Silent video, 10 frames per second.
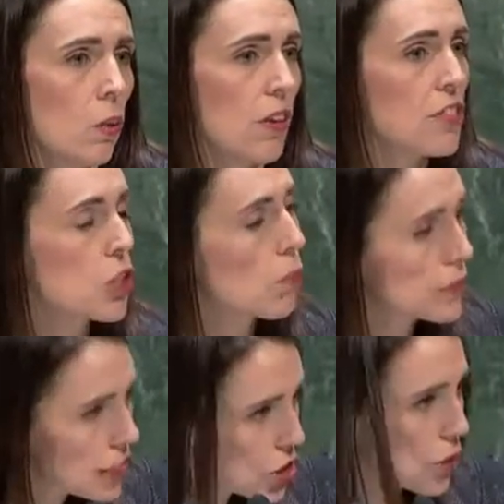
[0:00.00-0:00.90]
We've
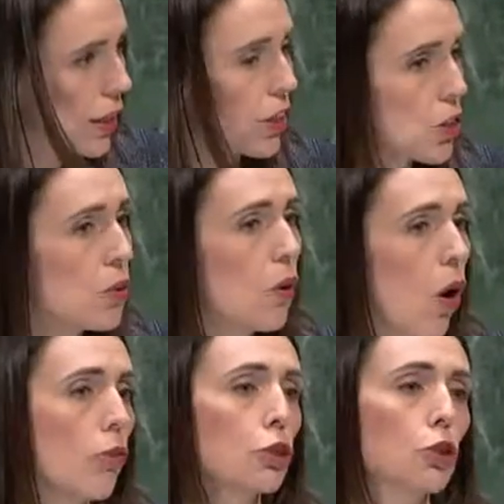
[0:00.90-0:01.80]
stopped issuing new
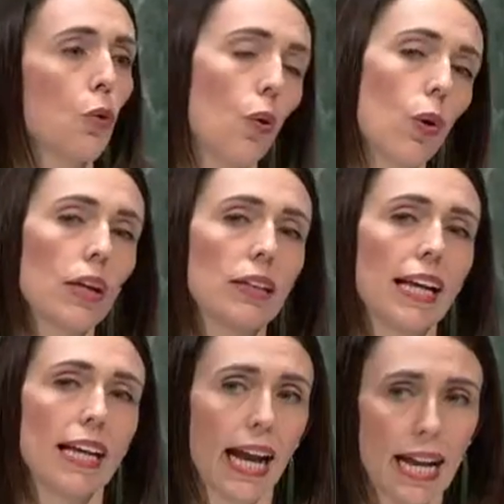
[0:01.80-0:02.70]
offshore oil
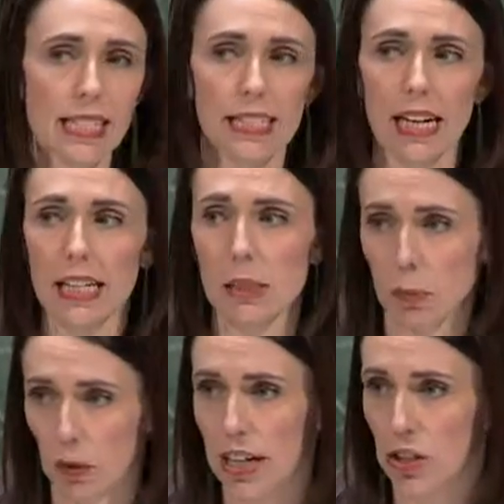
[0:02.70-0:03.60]
and gas
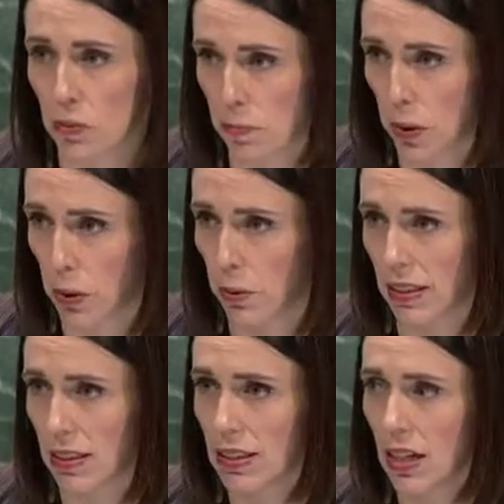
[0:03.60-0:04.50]
exploration
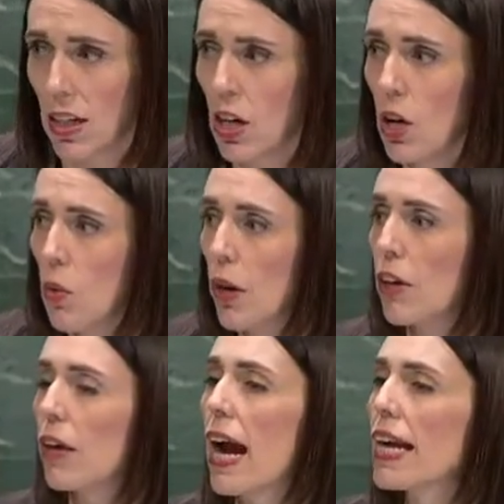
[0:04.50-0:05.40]
permits. We're
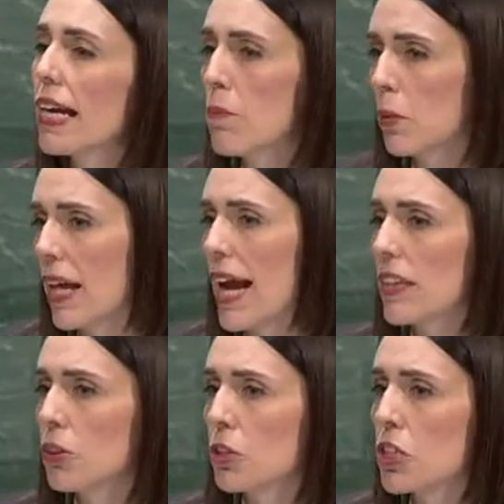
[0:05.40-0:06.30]
creating a
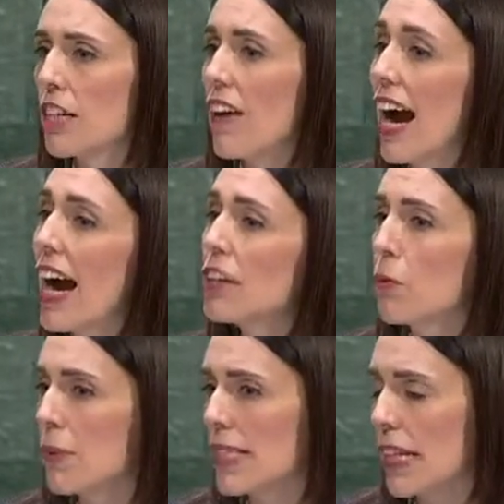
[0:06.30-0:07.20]
plan to achieve
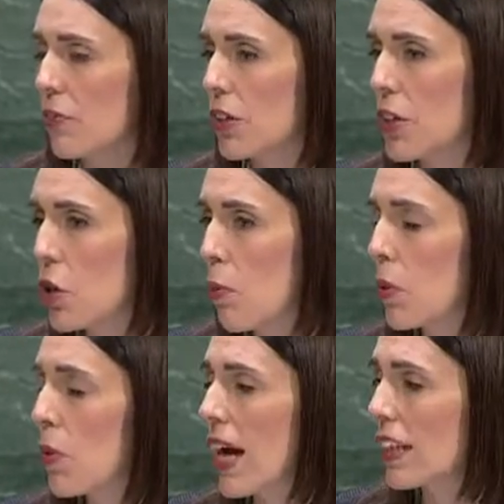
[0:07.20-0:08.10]
100%
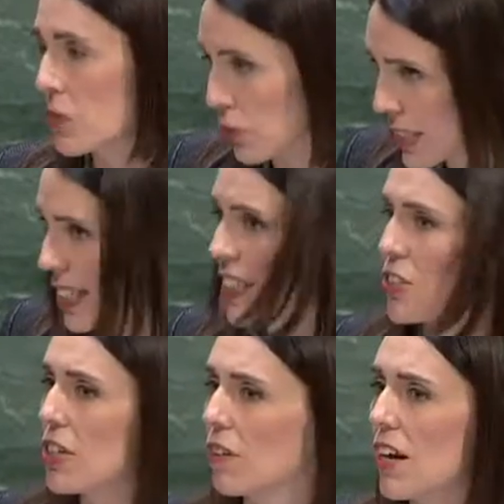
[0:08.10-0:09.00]
renewable electricity
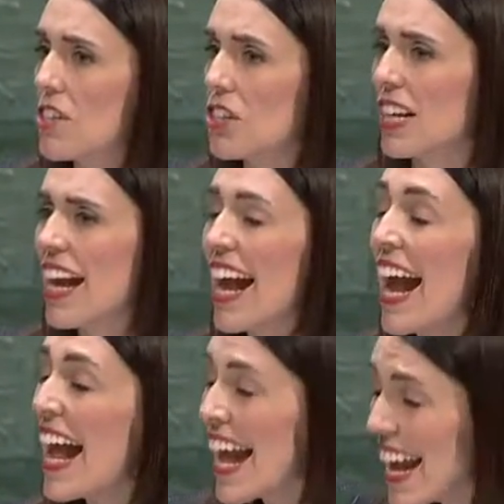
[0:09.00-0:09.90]
generation
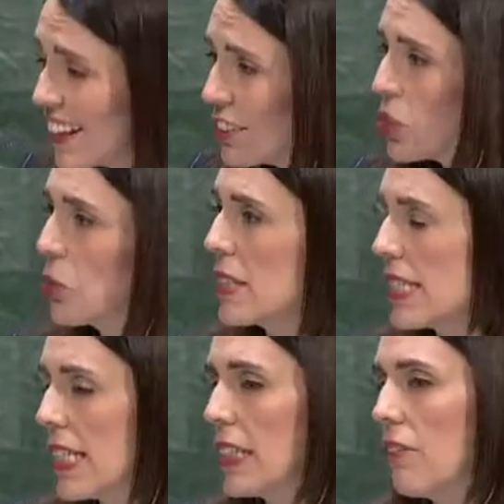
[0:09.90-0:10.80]
and to
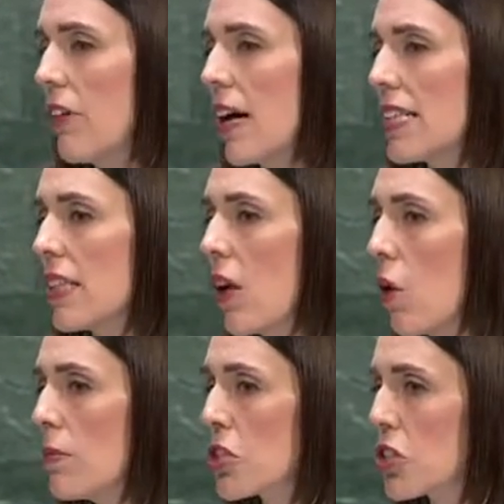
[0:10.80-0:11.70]
incentivize
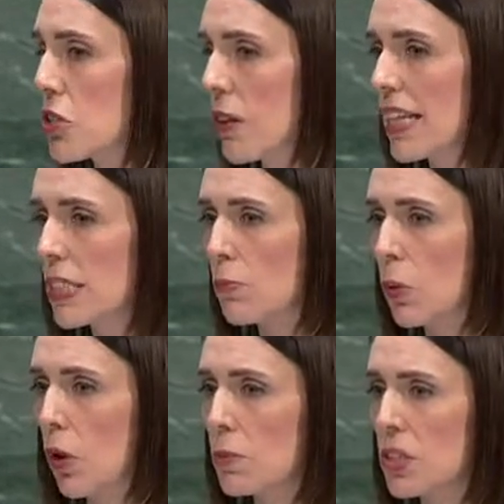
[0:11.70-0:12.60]
low emission
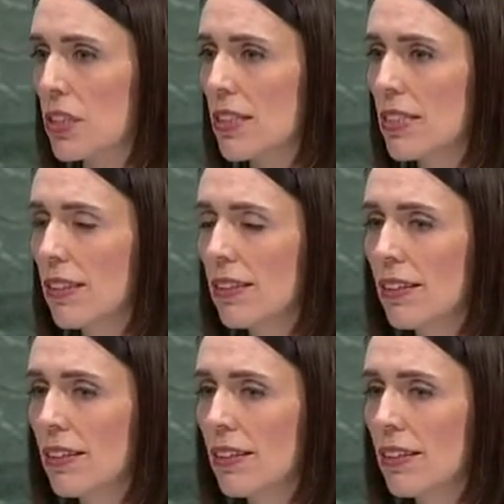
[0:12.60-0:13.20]
transport options.